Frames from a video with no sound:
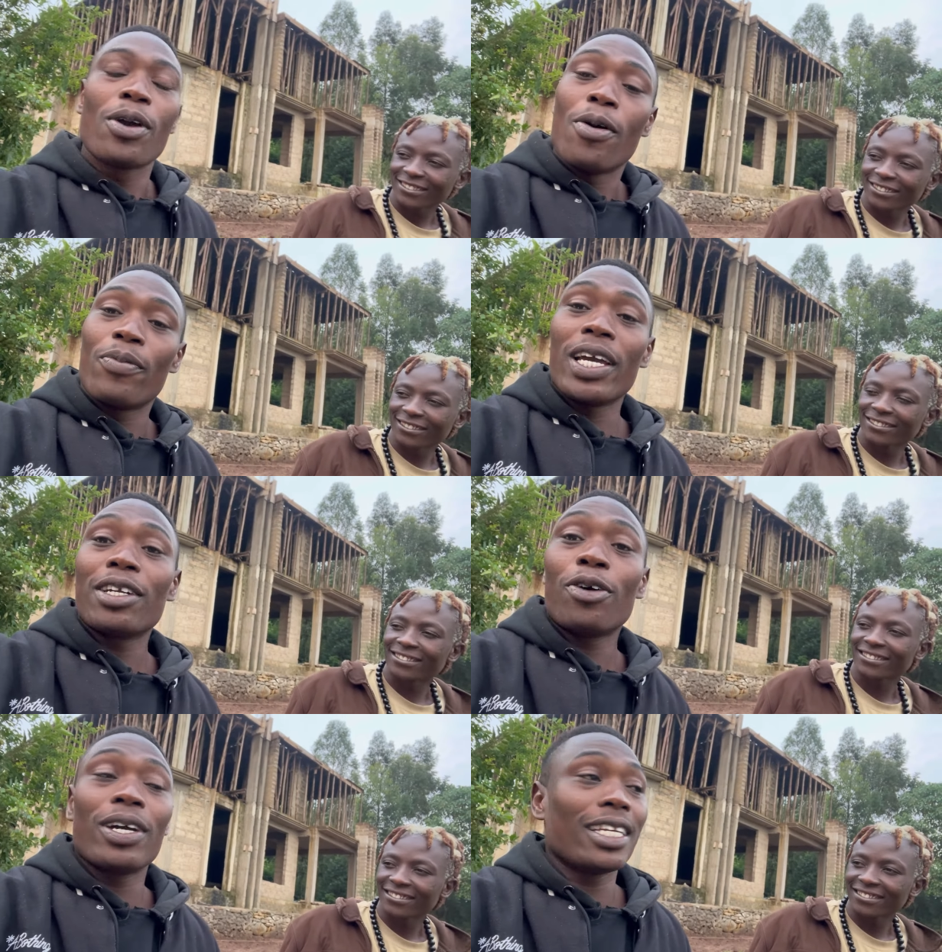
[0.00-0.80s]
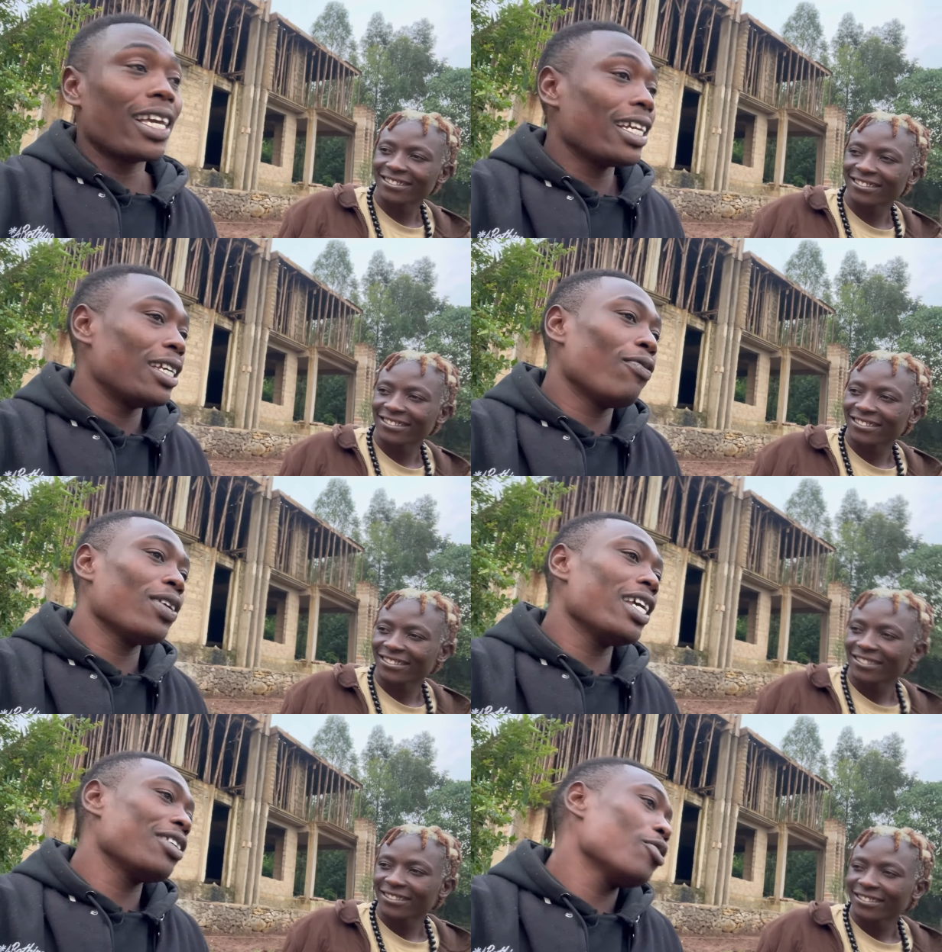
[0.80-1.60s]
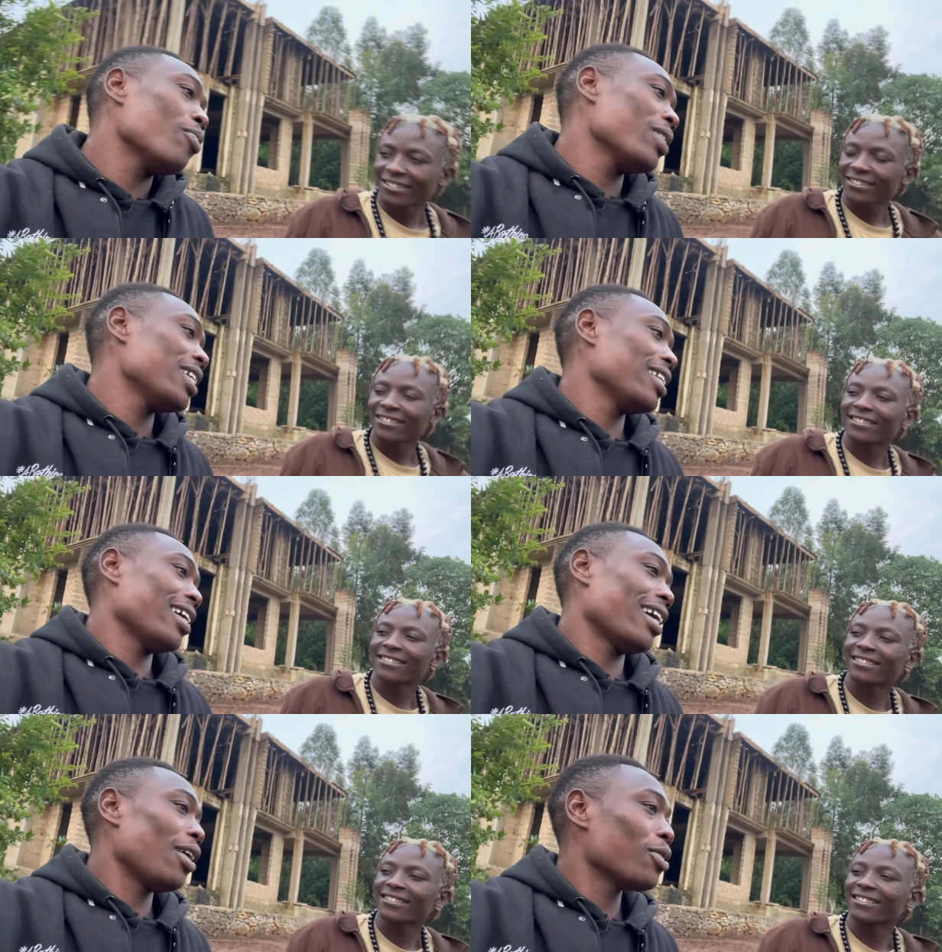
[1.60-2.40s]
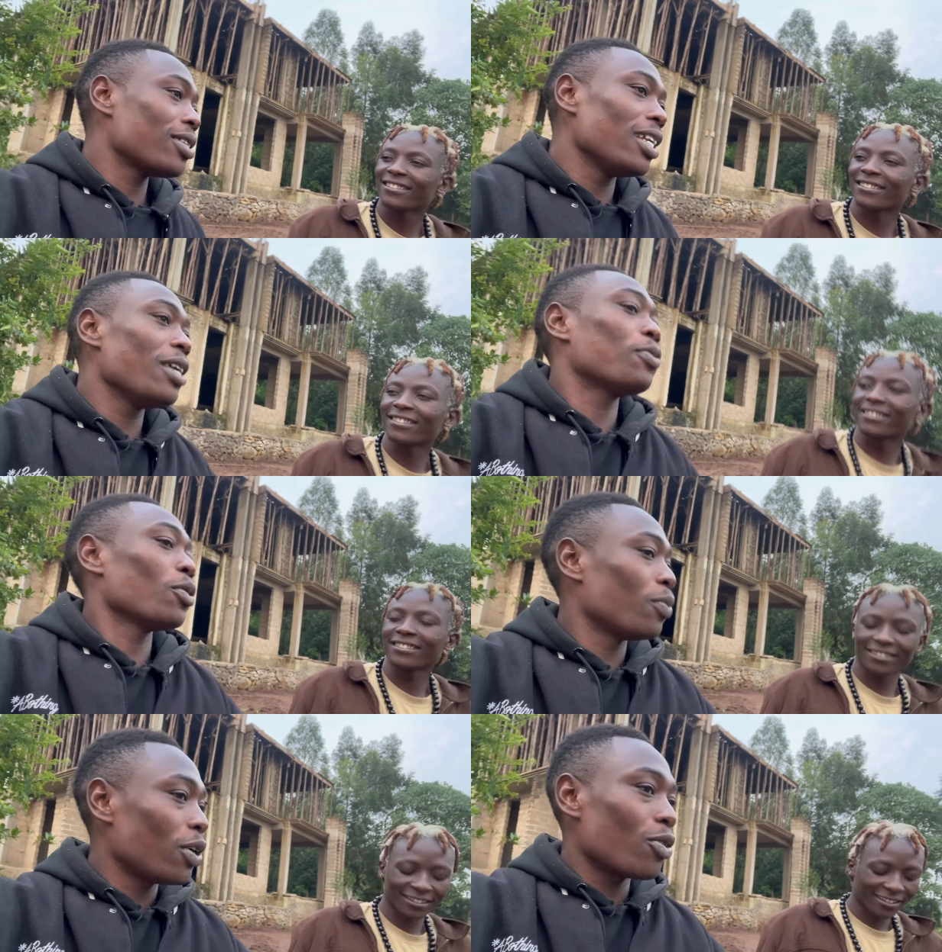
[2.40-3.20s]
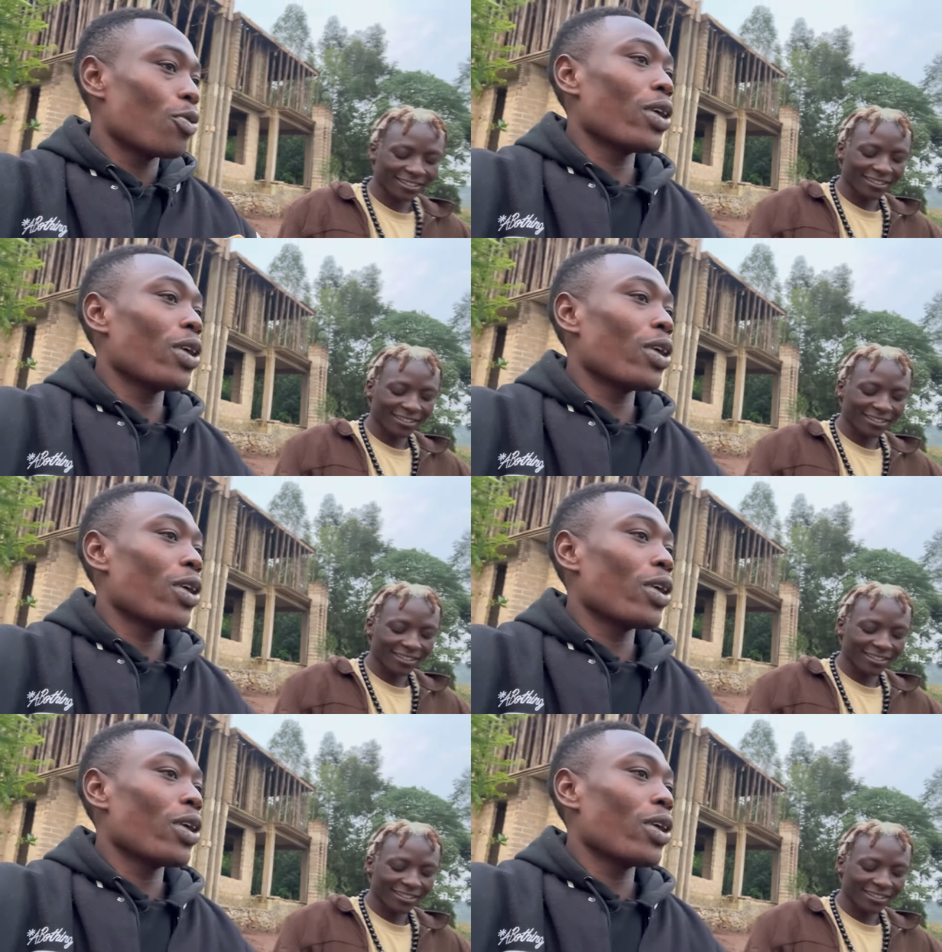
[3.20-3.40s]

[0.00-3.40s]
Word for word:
Speaker 1: Mm Me, I mm. know when you get evening, you mean in the house, sleep tomorrow, you